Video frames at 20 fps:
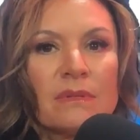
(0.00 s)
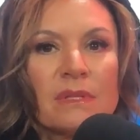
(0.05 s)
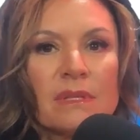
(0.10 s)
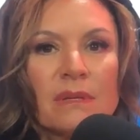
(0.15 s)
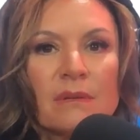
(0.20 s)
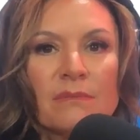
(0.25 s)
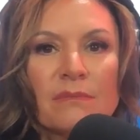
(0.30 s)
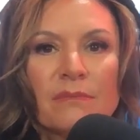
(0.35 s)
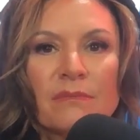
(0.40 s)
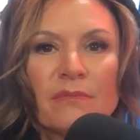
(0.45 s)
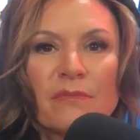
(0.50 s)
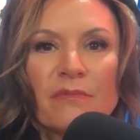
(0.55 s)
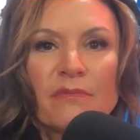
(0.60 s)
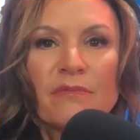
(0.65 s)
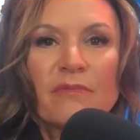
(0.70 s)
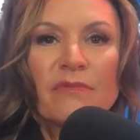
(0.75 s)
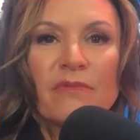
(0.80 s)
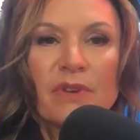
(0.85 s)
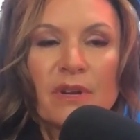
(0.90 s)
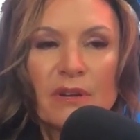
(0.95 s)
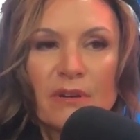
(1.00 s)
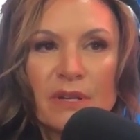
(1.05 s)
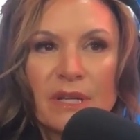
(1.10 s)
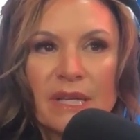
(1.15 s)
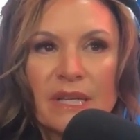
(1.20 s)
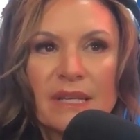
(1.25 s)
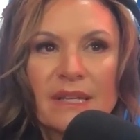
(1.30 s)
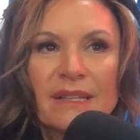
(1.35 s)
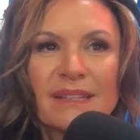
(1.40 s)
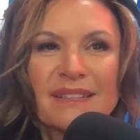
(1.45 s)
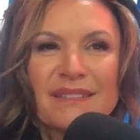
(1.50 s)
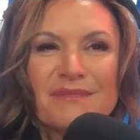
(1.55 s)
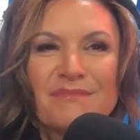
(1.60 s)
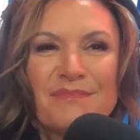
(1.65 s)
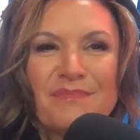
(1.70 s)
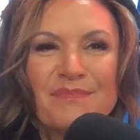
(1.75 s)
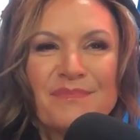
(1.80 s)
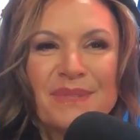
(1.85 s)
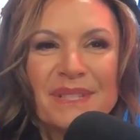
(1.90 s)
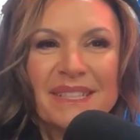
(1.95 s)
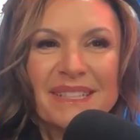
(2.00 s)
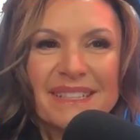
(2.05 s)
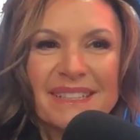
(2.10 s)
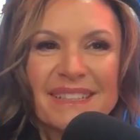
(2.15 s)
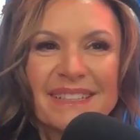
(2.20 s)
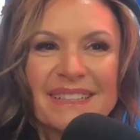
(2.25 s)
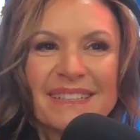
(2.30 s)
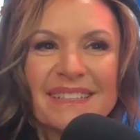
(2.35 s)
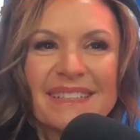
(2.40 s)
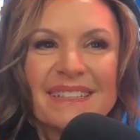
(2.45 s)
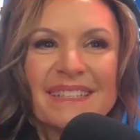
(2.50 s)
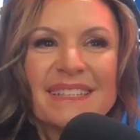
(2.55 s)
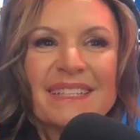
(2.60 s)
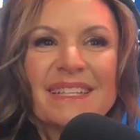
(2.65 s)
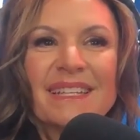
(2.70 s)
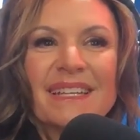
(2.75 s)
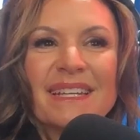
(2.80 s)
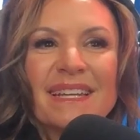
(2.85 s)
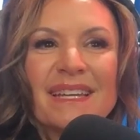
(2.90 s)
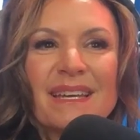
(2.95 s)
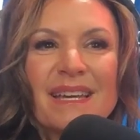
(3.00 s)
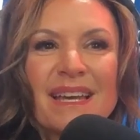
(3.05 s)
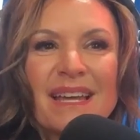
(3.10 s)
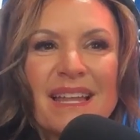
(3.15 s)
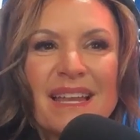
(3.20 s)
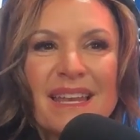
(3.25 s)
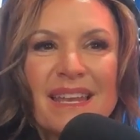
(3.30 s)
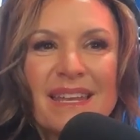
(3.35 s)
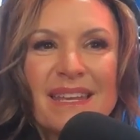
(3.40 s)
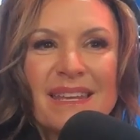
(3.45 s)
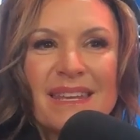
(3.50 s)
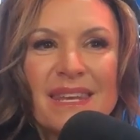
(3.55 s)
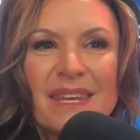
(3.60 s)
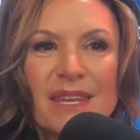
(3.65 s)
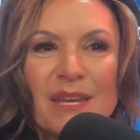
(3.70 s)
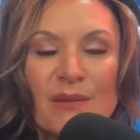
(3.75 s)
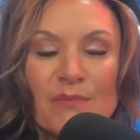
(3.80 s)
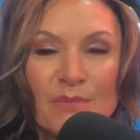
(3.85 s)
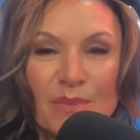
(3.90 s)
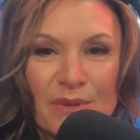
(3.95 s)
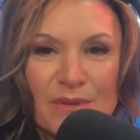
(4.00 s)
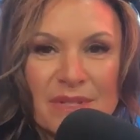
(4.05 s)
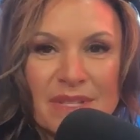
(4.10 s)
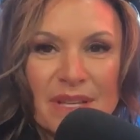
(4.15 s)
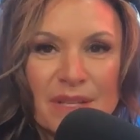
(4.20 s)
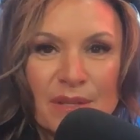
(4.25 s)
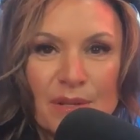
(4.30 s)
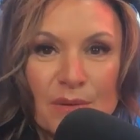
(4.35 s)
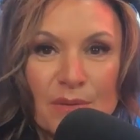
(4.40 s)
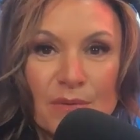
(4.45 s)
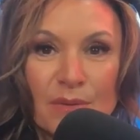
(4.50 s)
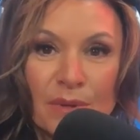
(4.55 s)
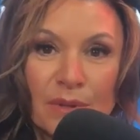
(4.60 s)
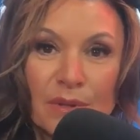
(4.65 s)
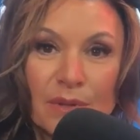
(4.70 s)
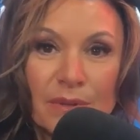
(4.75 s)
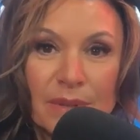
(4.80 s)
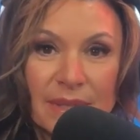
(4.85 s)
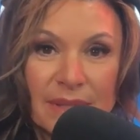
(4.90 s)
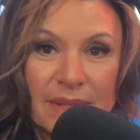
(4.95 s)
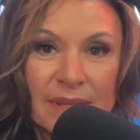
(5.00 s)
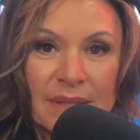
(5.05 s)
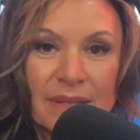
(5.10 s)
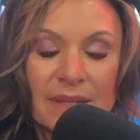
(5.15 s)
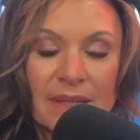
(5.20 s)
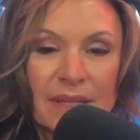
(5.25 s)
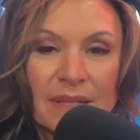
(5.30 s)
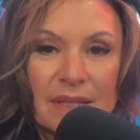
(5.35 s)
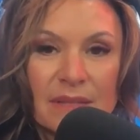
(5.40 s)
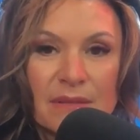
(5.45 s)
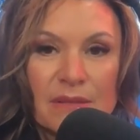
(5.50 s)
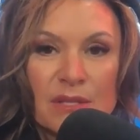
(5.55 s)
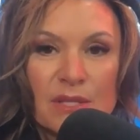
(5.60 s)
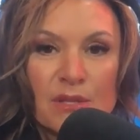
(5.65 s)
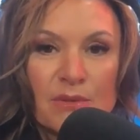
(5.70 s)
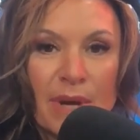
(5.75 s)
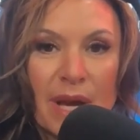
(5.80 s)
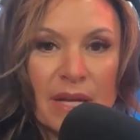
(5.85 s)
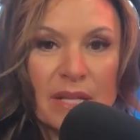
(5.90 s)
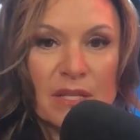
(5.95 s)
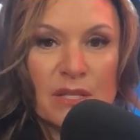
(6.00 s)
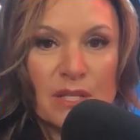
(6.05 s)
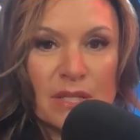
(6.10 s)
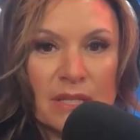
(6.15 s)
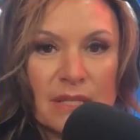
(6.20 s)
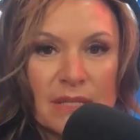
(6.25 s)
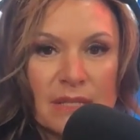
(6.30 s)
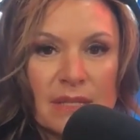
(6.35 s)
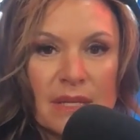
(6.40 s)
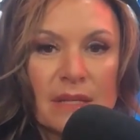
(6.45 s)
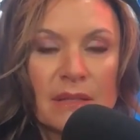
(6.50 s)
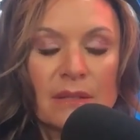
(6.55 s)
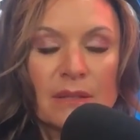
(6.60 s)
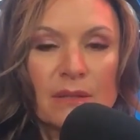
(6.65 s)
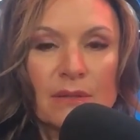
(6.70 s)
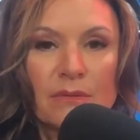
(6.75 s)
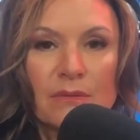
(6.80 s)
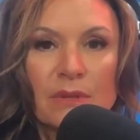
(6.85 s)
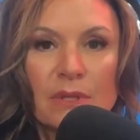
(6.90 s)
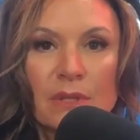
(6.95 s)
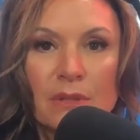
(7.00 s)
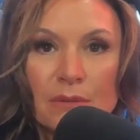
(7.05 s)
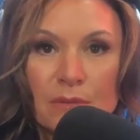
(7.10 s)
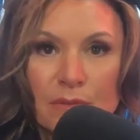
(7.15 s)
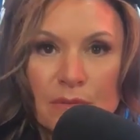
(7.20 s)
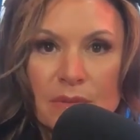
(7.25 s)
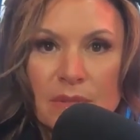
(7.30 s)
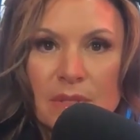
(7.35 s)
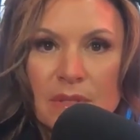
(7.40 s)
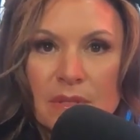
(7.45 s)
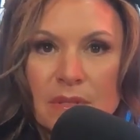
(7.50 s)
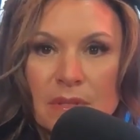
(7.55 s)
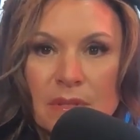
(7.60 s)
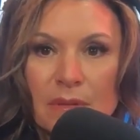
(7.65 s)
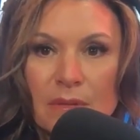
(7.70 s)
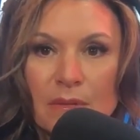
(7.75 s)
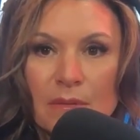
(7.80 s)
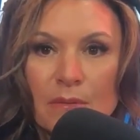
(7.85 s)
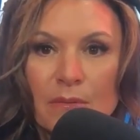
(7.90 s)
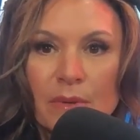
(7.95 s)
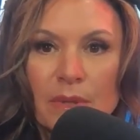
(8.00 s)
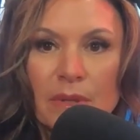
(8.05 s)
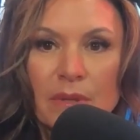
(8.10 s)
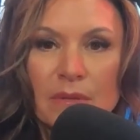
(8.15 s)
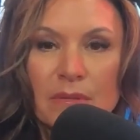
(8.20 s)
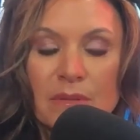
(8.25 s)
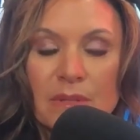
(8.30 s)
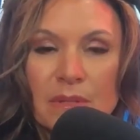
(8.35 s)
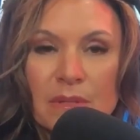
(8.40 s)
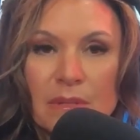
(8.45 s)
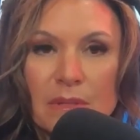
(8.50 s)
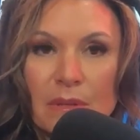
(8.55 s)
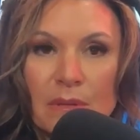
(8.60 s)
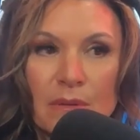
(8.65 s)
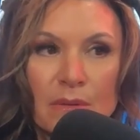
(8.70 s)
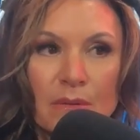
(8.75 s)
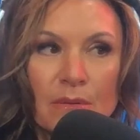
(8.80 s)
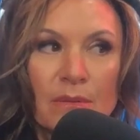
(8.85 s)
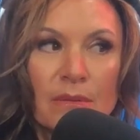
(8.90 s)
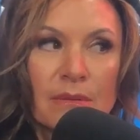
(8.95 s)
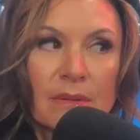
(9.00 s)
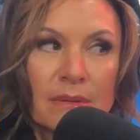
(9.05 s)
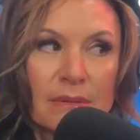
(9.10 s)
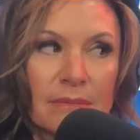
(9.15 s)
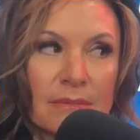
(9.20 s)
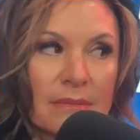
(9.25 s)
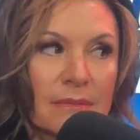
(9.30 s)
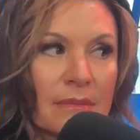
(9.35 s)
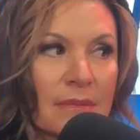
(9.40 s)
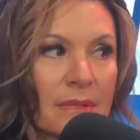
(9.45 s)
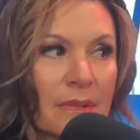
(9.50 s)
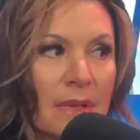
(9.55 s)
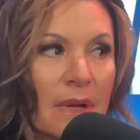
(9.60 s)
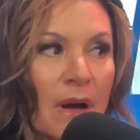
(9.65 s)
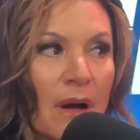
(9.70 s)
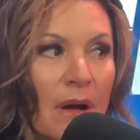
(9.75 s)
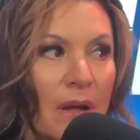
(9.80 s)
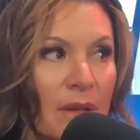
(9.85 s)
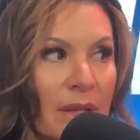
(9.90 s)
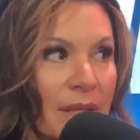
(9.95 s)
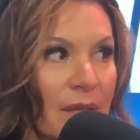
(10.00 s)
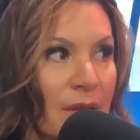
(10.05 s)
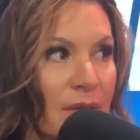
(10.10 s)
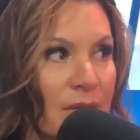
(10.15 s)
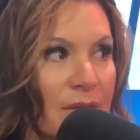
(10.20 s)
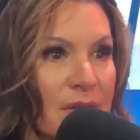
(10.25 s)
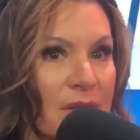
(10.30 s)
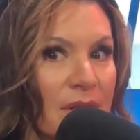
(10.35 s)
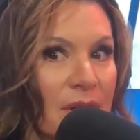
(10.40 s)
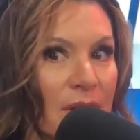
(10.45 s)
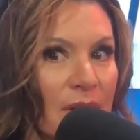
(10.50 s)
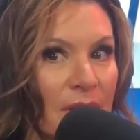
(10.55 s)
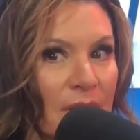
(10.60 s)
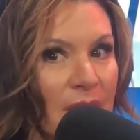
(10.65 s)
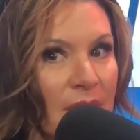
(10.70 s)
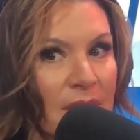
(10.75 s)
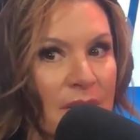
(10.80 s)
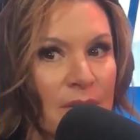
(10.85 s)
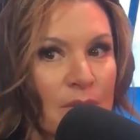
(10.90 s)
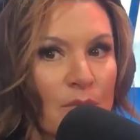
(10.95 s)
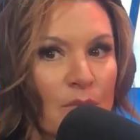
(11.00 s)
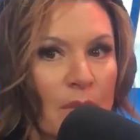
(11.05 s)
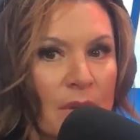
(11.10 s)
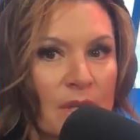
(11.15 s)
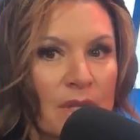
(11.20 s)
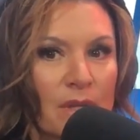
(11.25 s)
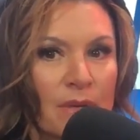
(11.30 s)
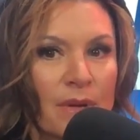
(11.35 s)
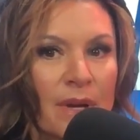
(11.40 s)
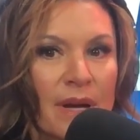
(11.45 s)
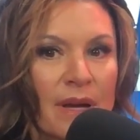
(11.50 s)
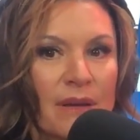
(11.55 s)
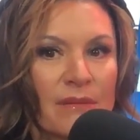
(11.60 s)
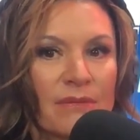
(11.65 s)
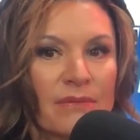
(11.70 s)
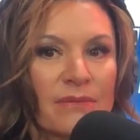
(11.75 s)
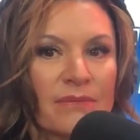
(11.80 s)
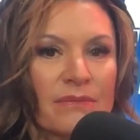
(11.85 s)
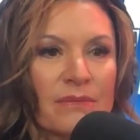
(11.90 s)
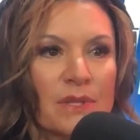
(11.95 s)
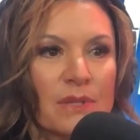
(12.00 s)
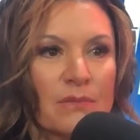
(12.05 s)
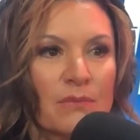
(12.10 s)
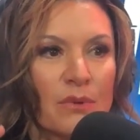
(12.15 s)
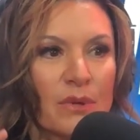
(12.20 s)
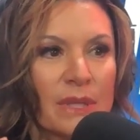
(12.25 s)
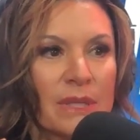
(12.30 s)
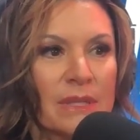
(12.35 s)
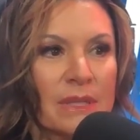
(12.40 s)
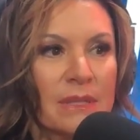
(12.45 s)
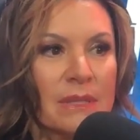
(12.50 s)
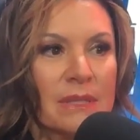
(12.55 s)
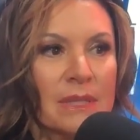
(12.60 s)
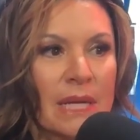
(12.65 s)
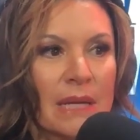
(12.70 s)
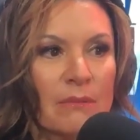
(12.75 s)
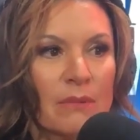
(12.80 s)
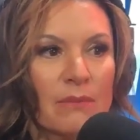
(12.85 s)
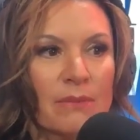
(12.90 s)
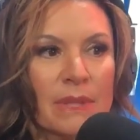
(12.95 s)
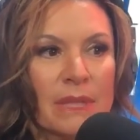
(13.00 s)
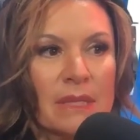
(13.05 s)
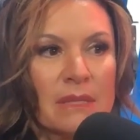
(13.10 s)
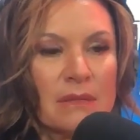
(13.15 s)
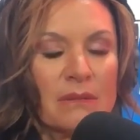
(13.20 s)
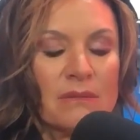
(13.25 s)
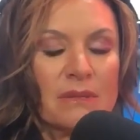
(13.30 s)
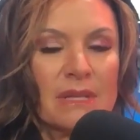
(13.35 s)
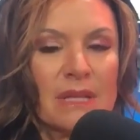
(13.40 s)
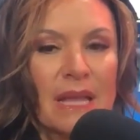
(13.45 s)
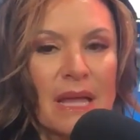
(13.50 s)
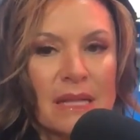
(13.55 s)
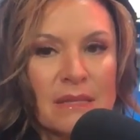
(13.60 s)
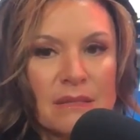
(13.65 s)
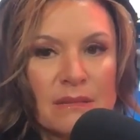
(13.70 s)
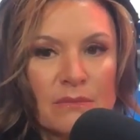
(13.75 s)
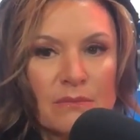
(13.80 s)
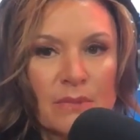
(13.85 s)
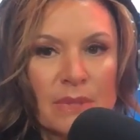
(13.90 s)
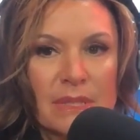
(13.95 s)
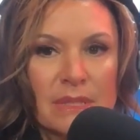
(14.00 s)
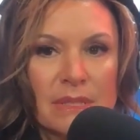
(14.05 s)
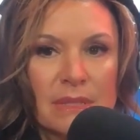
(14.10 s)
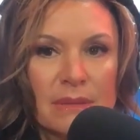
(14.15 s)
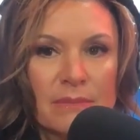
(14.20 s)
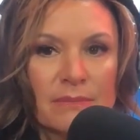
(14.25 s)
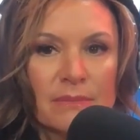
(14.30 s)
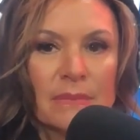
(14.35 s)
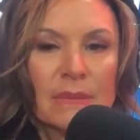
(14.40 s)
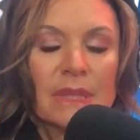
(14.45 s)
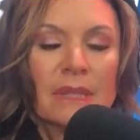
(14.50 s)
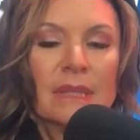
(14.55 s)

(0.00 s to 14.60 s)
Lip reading: some very big numbers that you work with and strategies that you use. So we are all ears are on what you have to bring to the table, because there's lots of wisdom